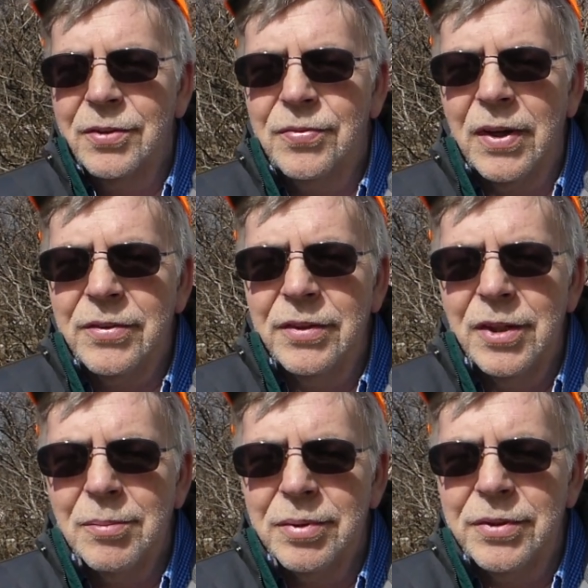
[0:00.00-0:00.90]
pheasant
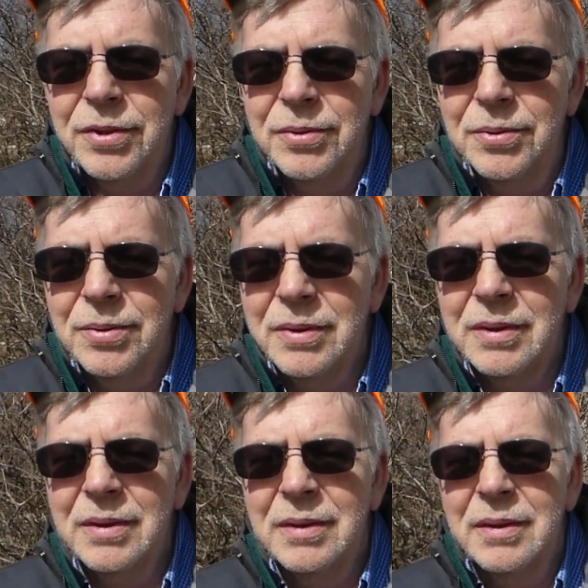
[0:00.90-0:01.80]
number 2,
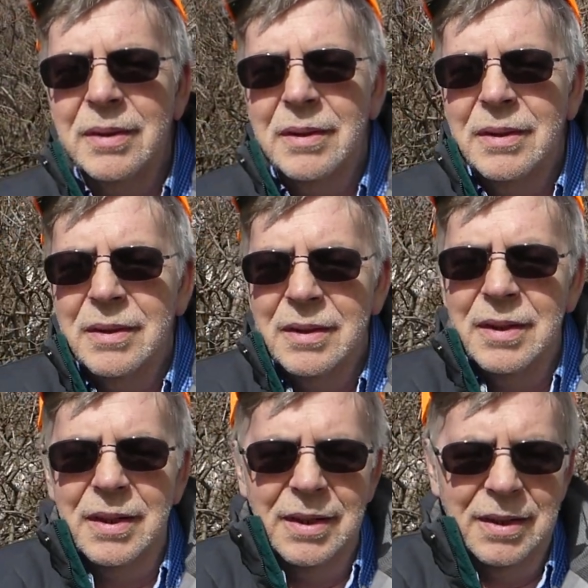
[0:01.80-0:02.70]

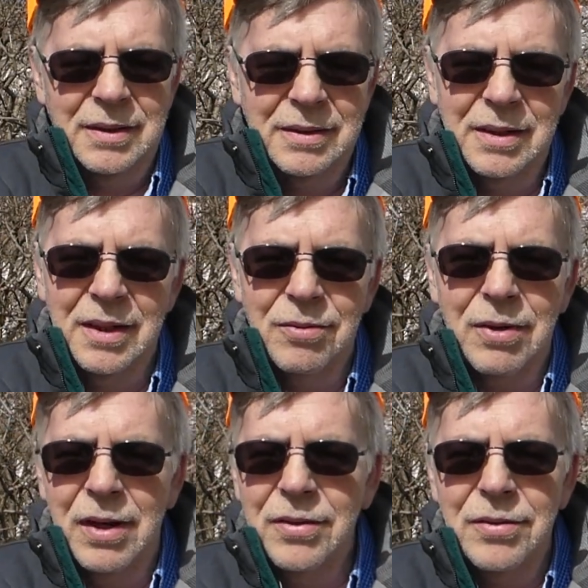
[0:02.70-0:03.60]
and
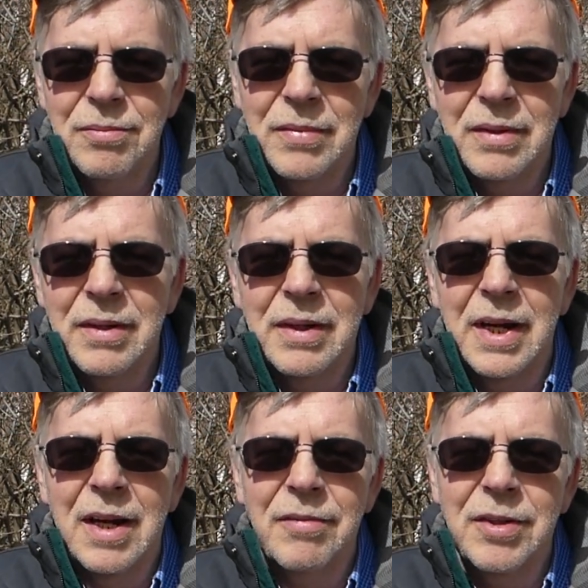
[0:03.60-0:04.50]
rather than
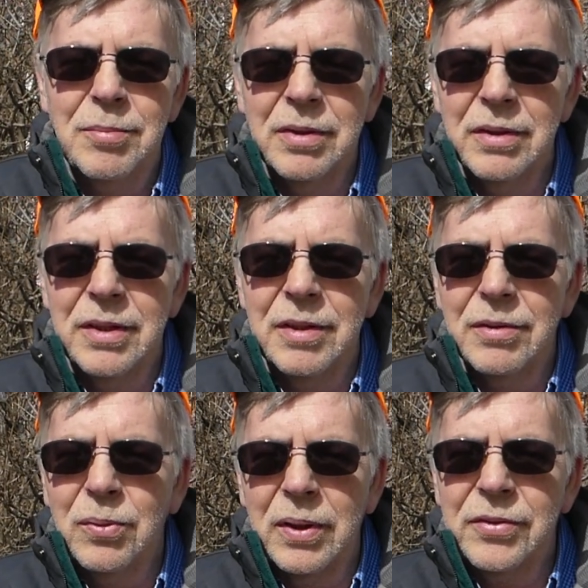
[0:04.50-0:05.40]
have the ability
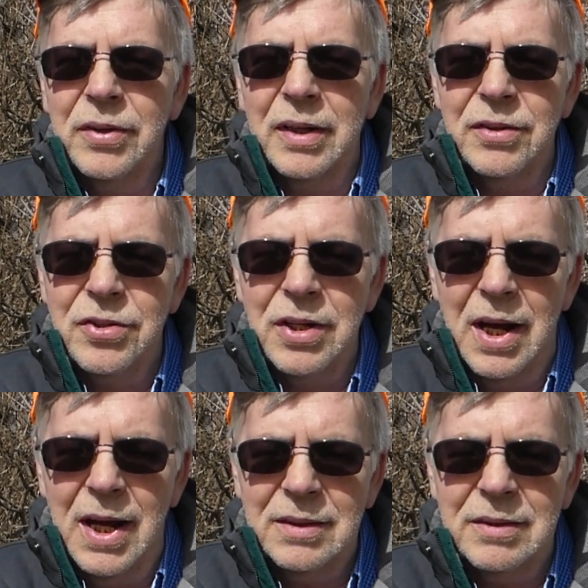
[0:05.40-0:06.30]
of a quick second
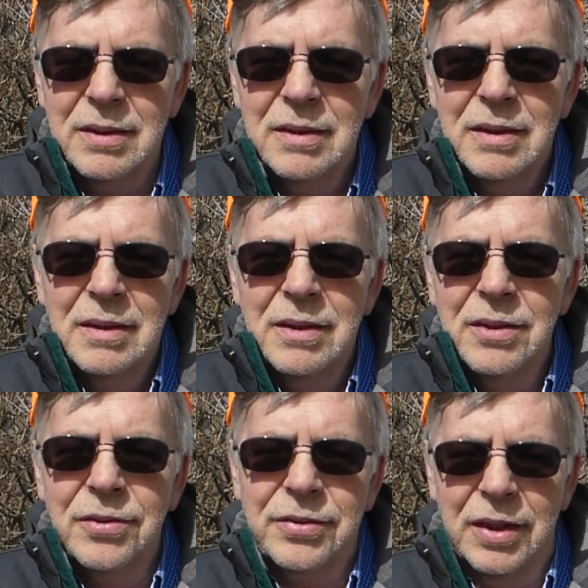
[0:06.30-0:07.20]
shot,
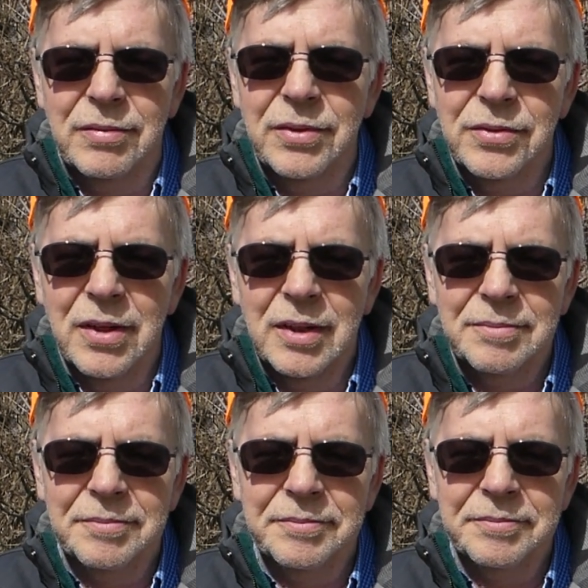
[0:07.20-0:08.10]
your safety's
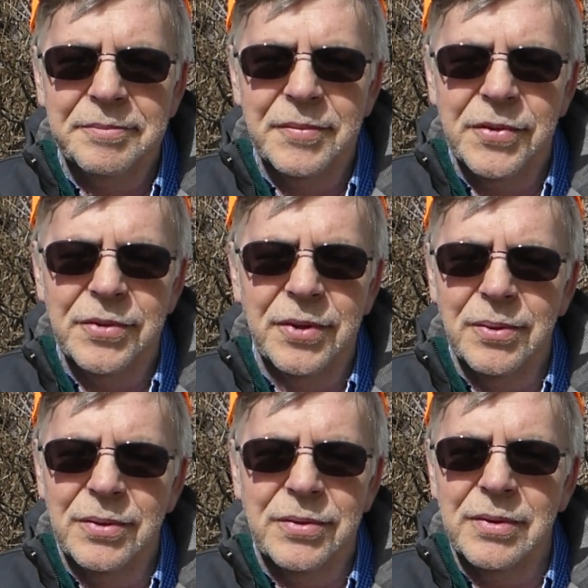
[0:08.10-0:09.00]
on. So